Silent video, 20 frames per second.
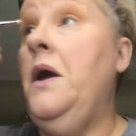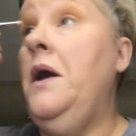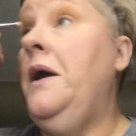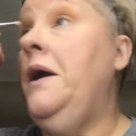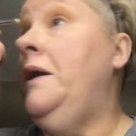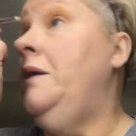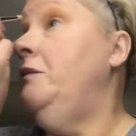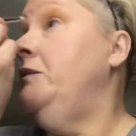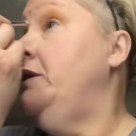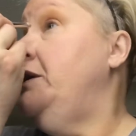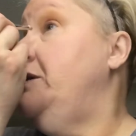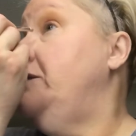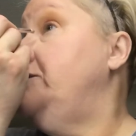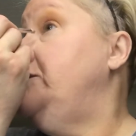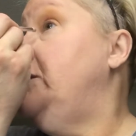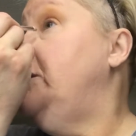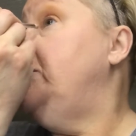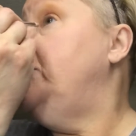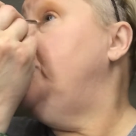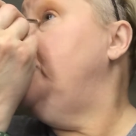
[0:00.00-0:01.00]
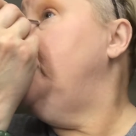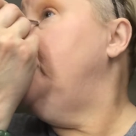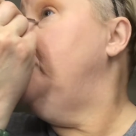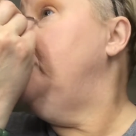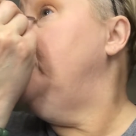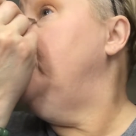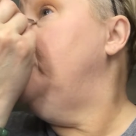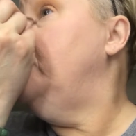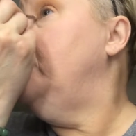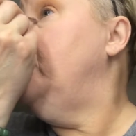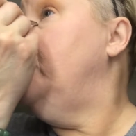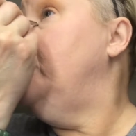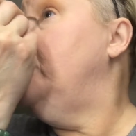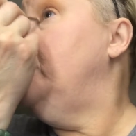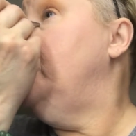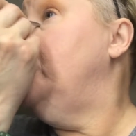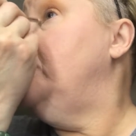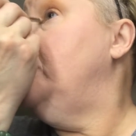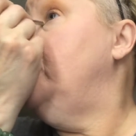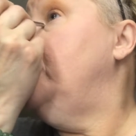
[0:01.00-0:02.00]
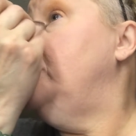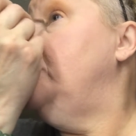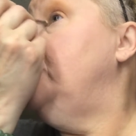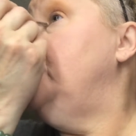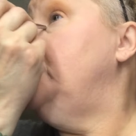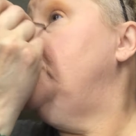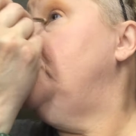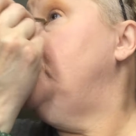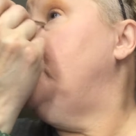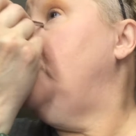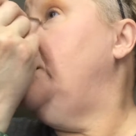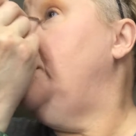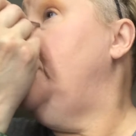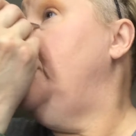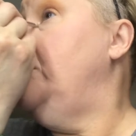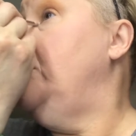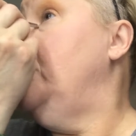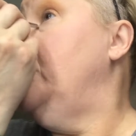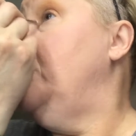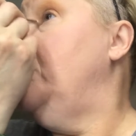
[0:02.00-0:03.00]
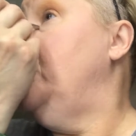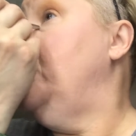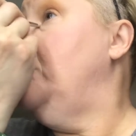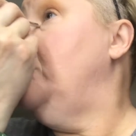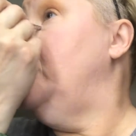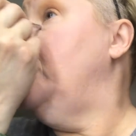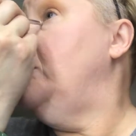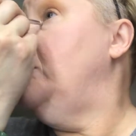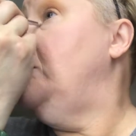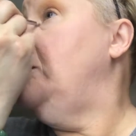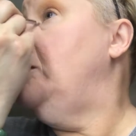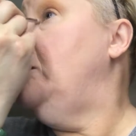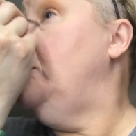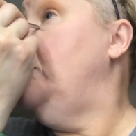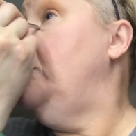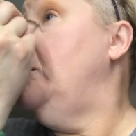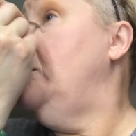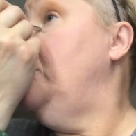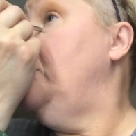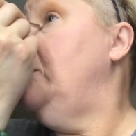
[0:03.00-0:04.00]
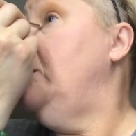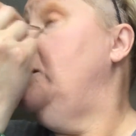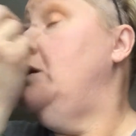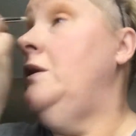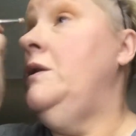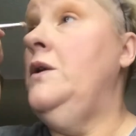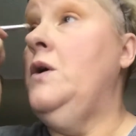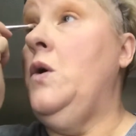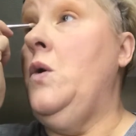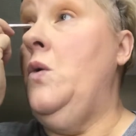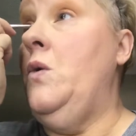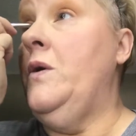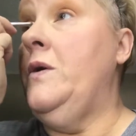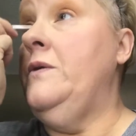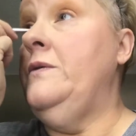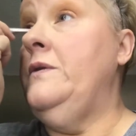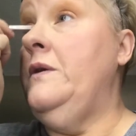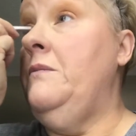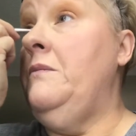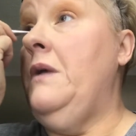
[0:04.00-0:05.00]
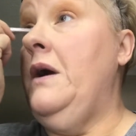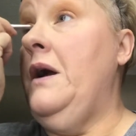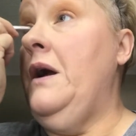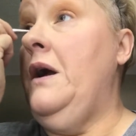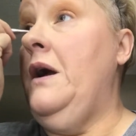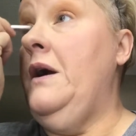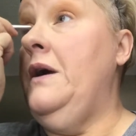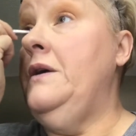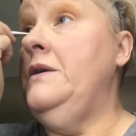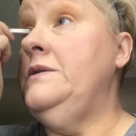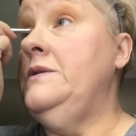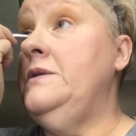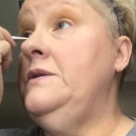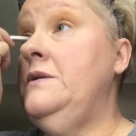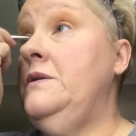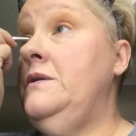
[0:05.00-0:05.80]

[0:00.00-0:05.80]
and I'm going to touch it just right here in the corners of my eyes.